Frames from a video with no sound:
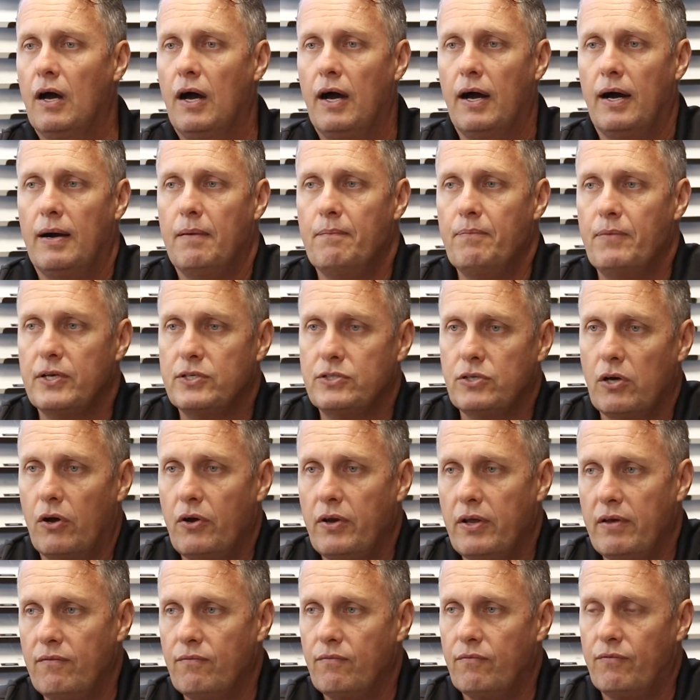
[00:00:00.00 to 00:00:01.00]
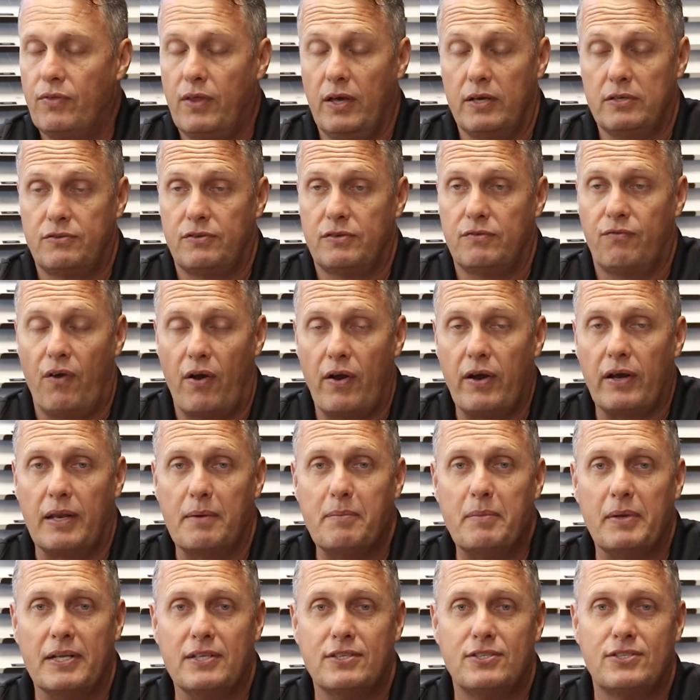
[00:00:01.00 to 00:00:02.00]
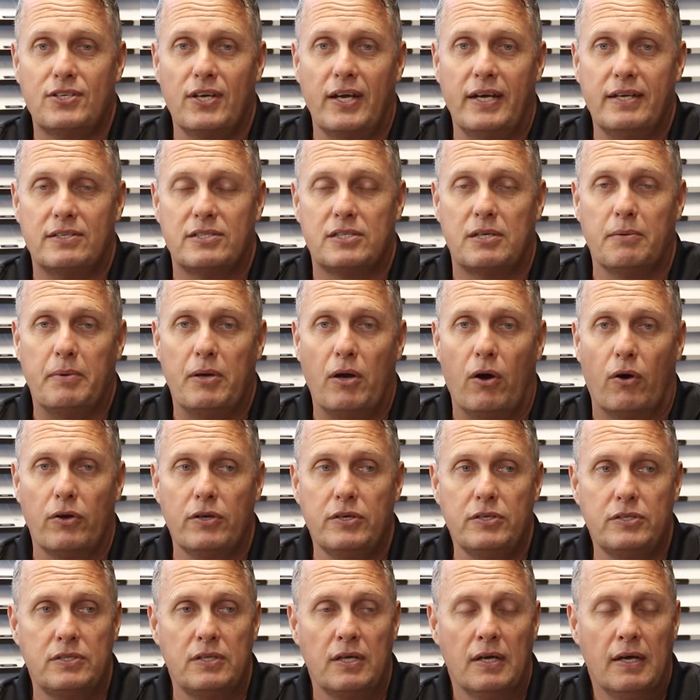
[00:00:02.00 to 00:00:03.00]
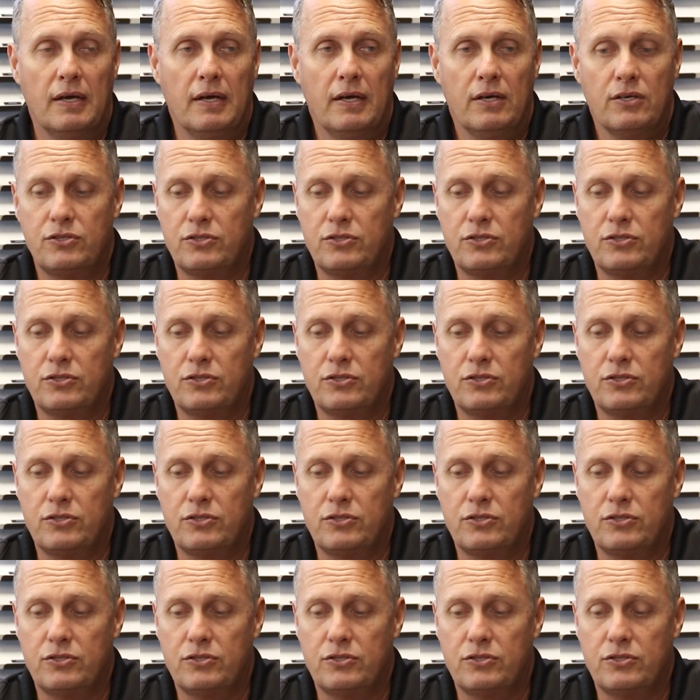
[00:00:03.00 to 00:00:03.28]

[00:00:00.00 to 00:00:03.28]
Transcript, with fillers: Um, there's only there's very limited seats to be honest.